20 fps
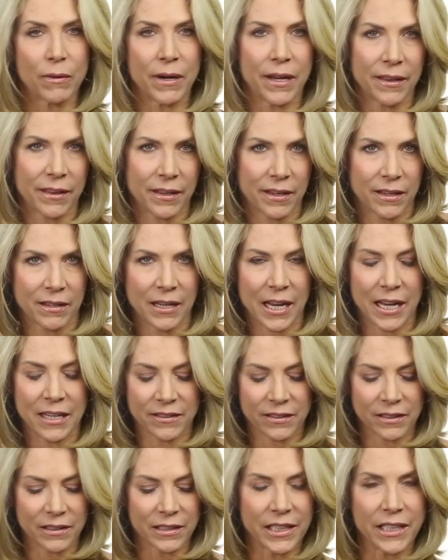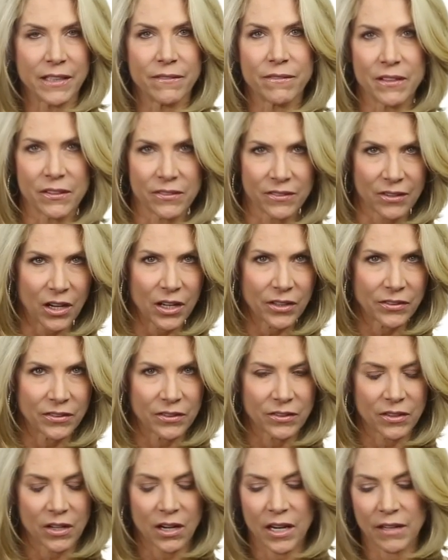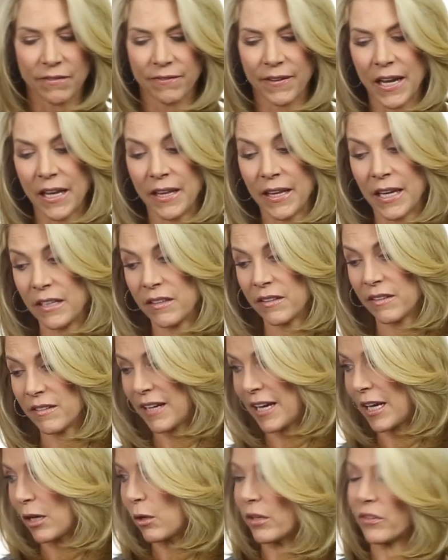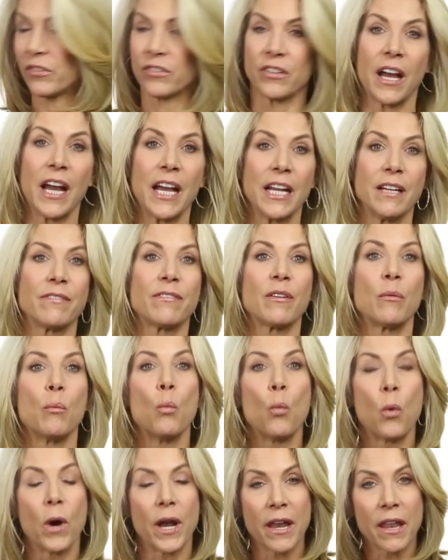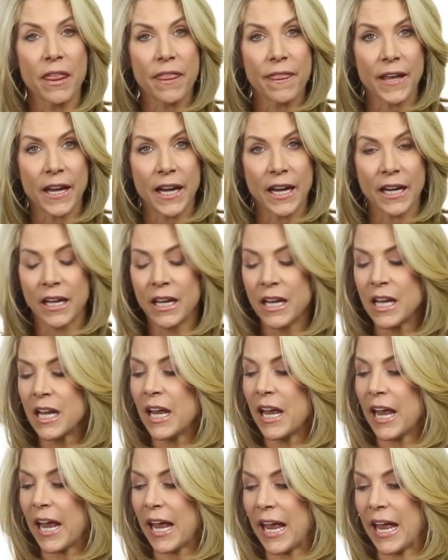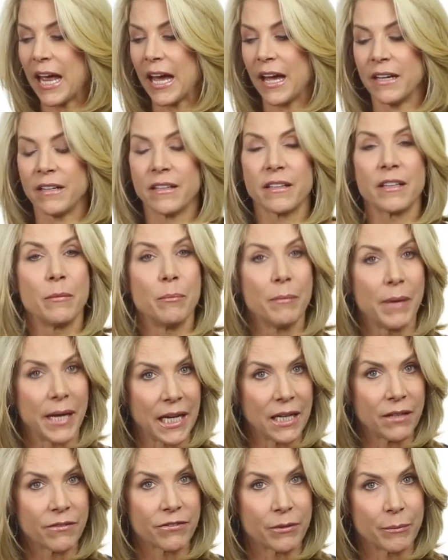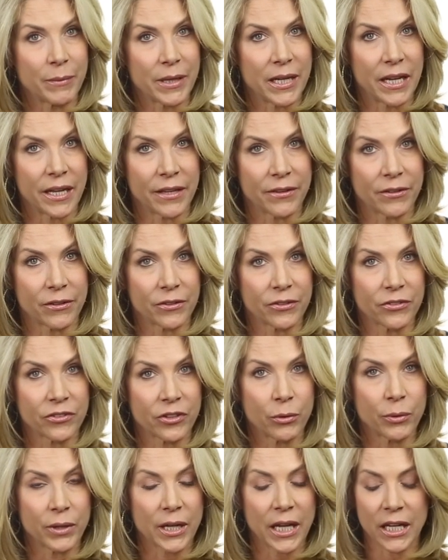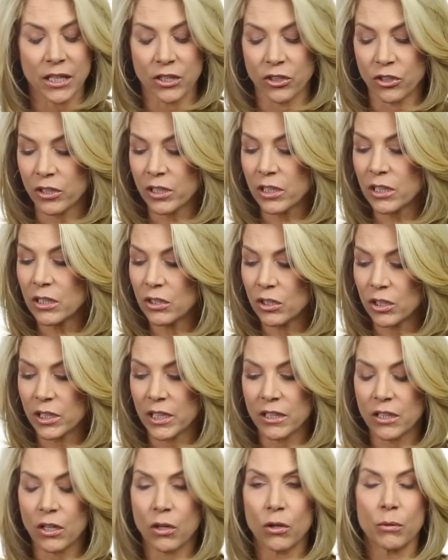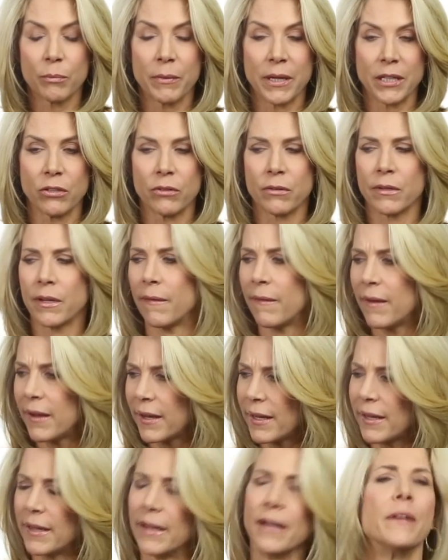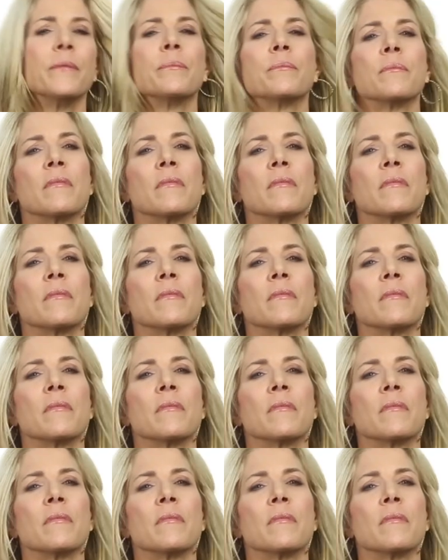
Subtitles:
rather than, and to leave the sauces off, and then to take aside from one thing and the main from another. So again, you're gonna look at the whole menu and go, huh,